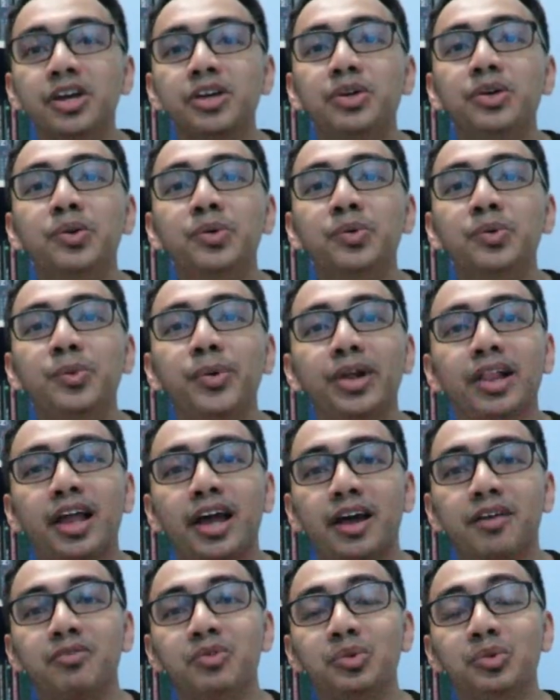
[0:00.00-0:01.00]
you will
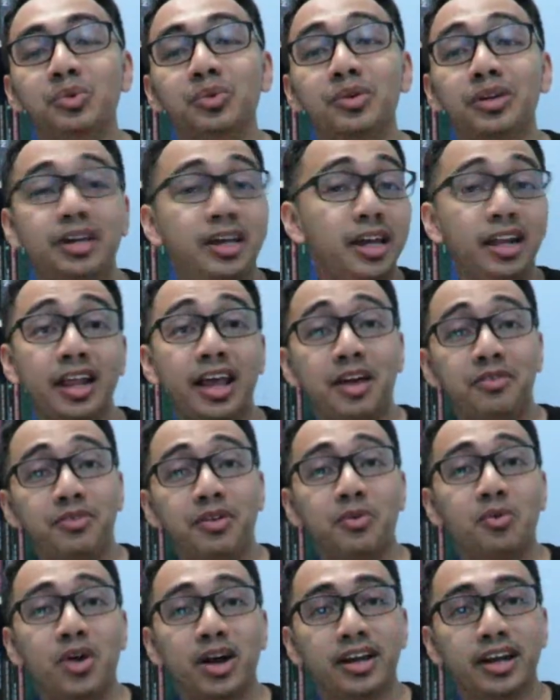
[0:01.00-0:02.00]
have to kill
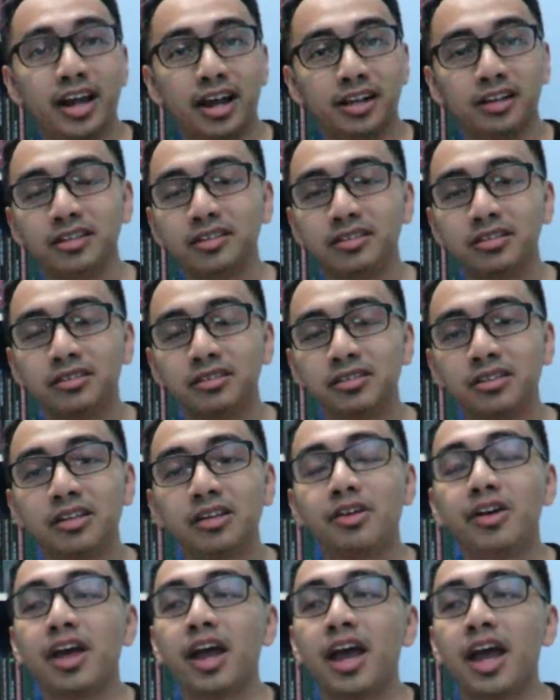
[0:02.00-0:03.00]
everyone else
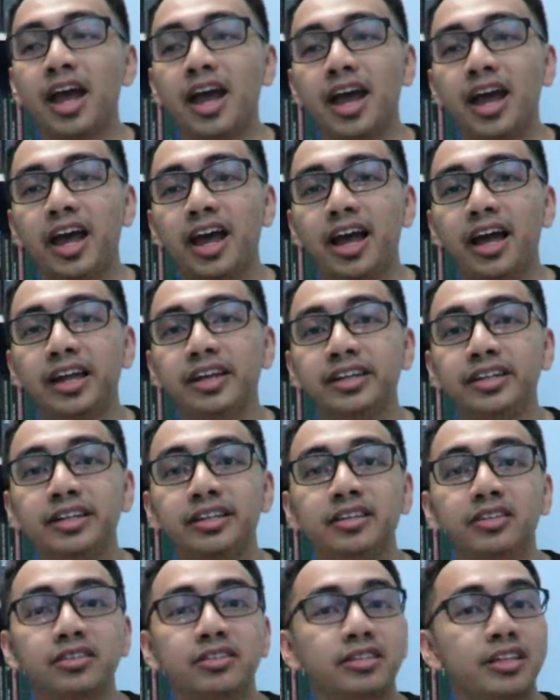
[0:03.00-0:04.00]
and
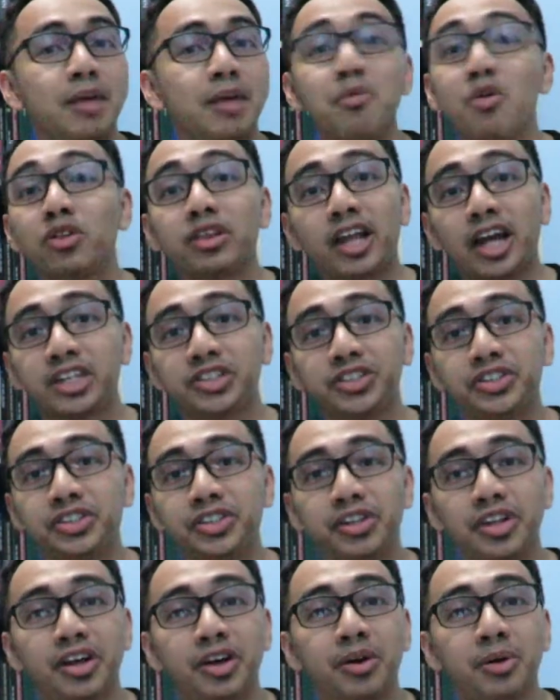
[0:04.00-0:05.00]
sabotage
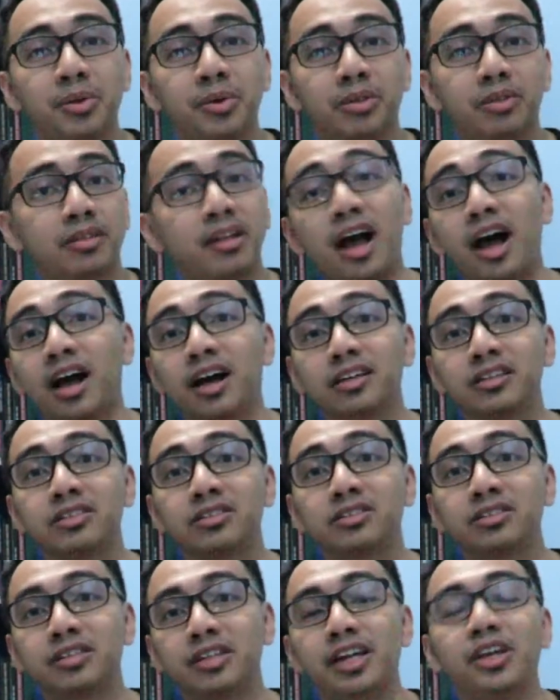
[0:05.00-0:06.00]
the
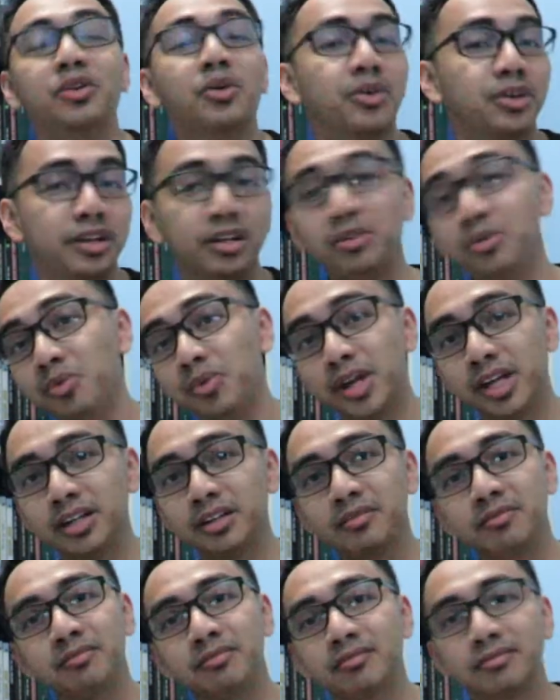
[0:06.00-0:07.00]
task in order to
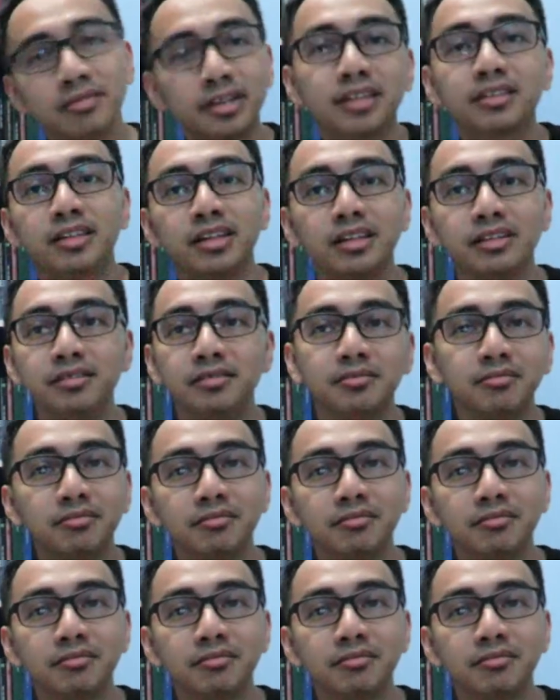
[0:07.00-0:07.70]
win. That's it.